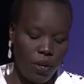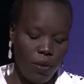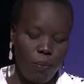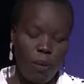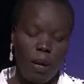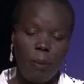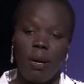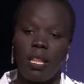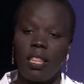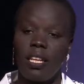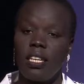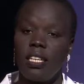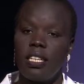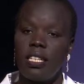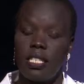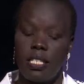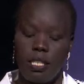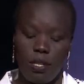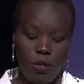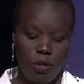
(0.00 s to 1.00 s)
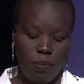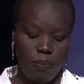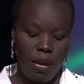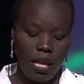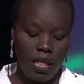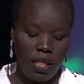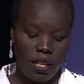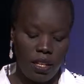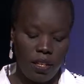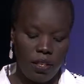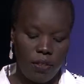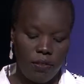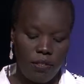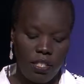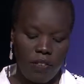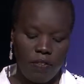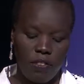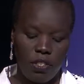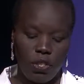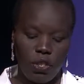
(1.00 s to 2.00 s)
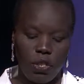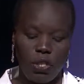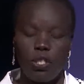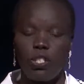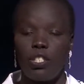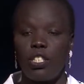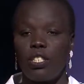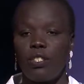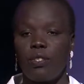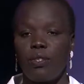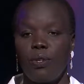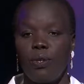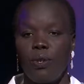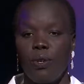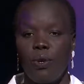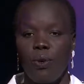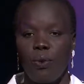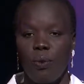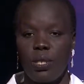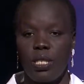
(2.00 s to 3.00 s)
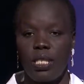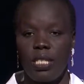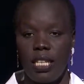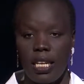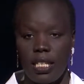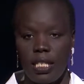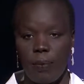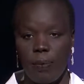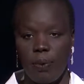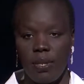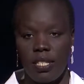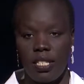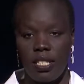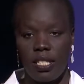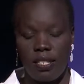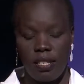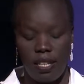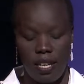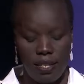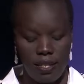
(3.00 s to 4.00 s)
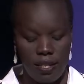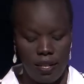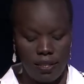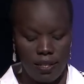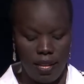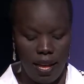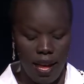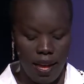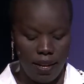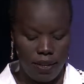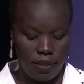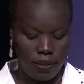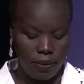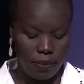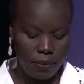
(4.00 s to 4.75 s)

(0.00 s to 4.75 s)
My mother, a single mother of 7 children, was desperate to get us out.